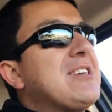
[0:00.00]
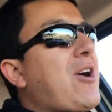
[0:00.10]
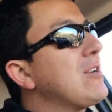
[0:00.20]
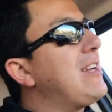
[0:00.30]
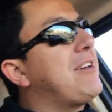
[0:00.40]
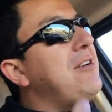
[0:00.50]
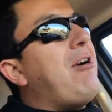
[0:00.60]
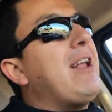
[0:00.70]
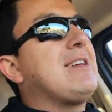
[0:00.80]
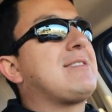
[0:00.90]
So I was like, you know
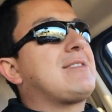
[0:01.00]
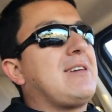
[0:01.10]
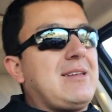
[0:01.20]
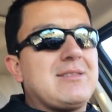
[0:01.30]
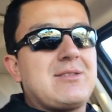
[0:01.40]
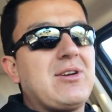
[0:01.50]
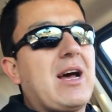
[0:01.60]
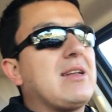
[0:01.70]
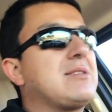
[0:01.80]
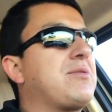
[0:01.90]
what? Let's let's do
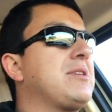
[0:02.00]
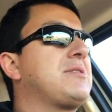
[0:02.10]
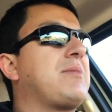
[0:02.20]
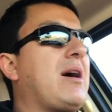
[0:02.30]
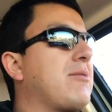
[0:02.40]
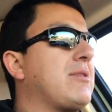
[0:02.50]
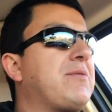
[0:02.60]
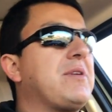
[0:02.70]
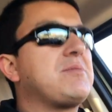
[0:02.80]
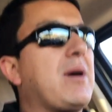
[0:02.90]
that. Let's finish. I'm gonna
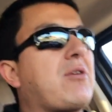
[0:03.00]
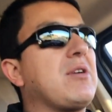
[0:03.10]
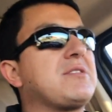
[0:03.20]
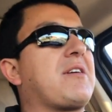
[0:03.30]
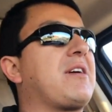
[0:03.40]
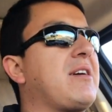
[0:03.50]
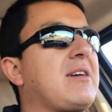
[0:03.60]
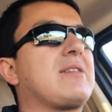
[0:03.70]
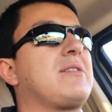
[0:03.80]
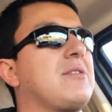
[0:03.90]
finish my college
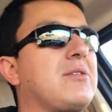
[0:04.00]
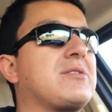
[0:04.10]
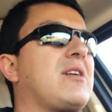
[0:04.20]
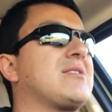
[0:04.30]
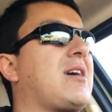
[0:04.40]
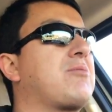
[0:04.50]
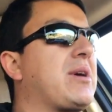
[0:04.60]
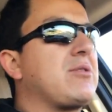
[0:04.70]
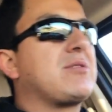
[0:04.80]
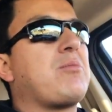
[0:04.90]
degree. You know, it's gonna suck
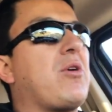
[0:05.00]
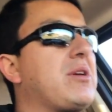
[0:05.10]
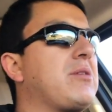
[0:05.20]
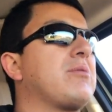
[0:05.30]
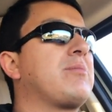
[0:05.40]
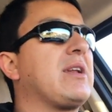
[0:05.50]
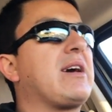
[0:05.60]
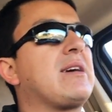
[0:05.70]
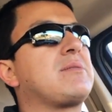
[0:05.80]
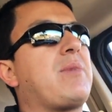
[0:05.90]
because the money will be
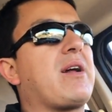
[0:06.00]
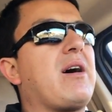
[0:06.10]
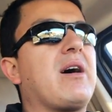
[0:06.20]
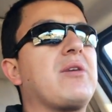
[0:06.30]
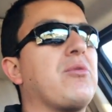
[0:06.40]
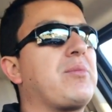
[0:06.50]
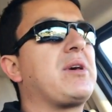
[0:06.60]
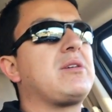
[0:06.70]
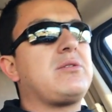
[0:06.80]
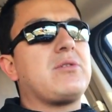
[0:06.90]
less, but uh, it will
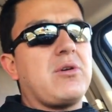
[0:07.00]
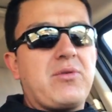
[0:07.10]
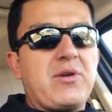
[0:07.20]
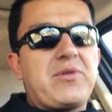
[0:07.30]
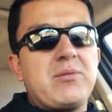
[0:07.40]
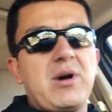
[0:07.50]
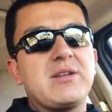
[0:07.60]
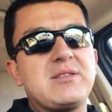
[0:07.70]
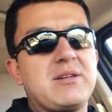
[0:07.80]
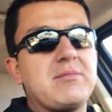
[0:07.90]
be you know for a few
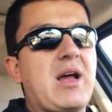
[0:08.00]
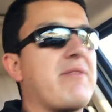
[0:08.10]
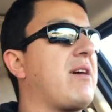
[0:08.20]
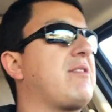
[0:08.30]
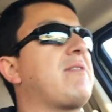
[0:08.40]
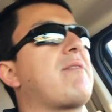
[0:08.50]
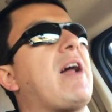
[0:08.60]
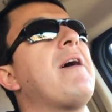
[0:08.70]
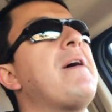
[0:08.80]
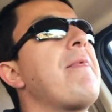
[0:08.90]
months and blah blah blah blah blah.